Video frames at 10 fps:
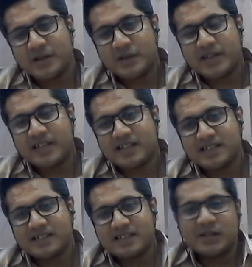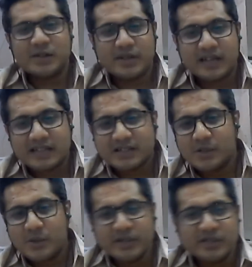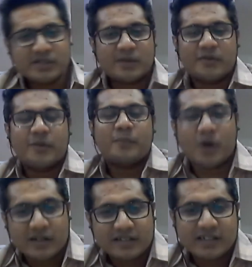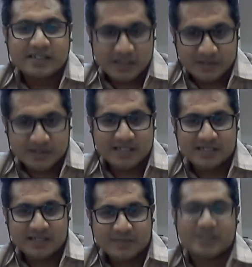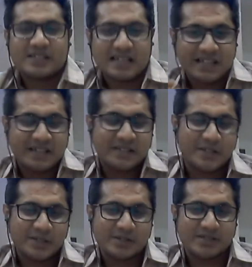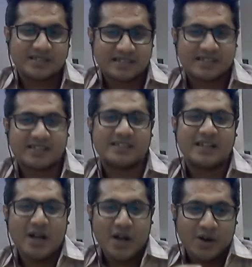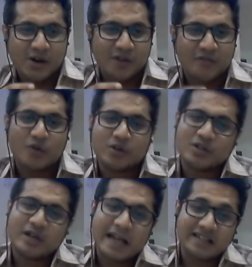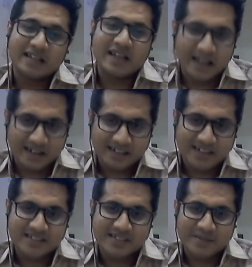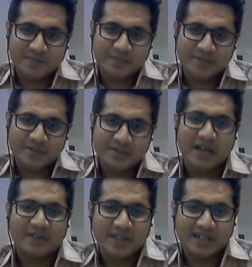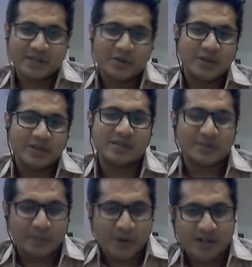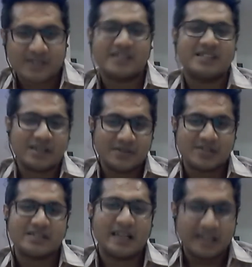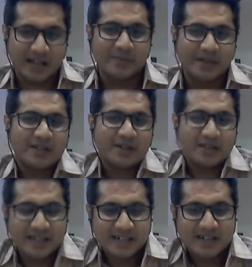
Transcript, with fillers: Okay, so let's go into some of your product and services, because as I introduced, this is uh, focused on ethnic heritage. So can we go into some of the products and services and elaborate on that?